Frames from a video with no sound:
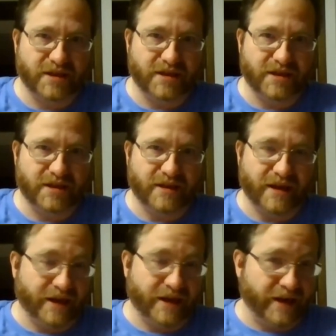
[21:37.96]
And I
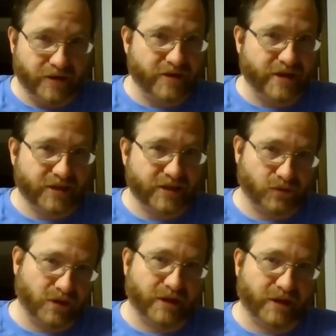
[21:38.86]
know you guys really,
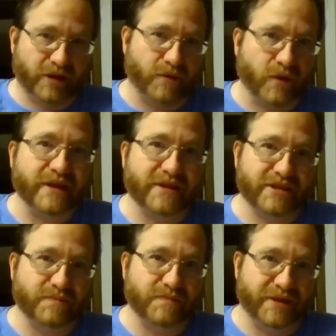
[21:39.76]
really want this
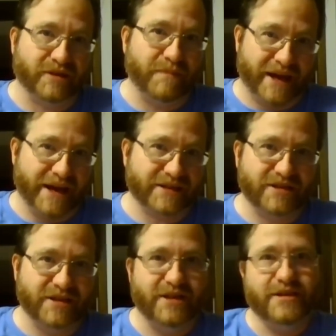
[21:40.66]
bill passed.
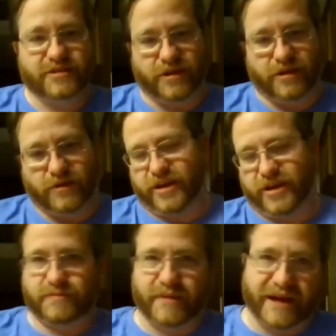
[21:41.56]
So
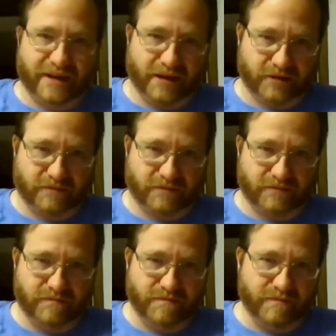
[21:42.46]
here's my little
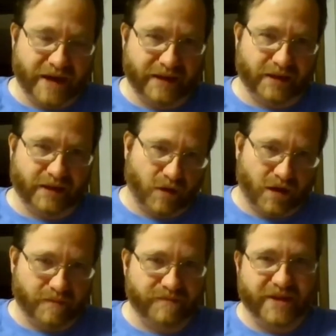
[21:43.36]

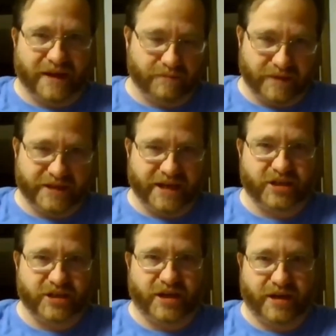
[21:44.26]
crumb that I'm
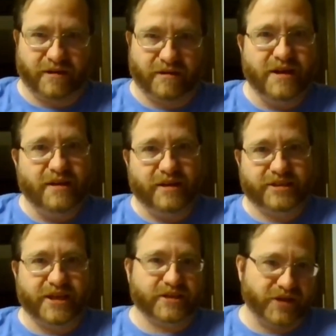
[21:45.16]
attaching here. Let's
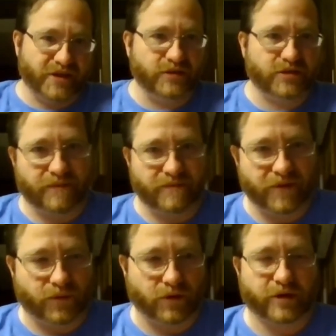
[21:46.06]
actually do something for
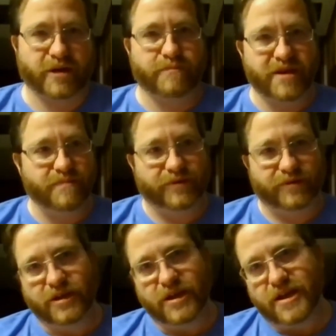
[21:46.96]
the working people.
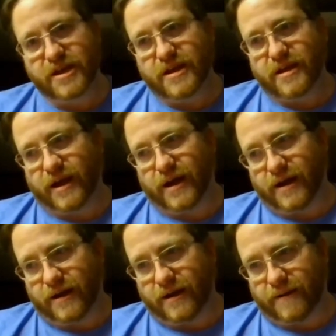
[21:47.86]

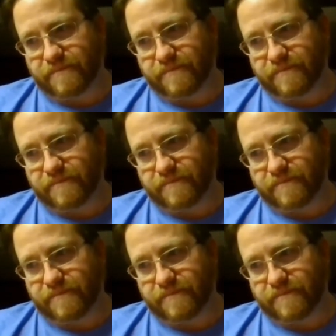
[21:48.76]
And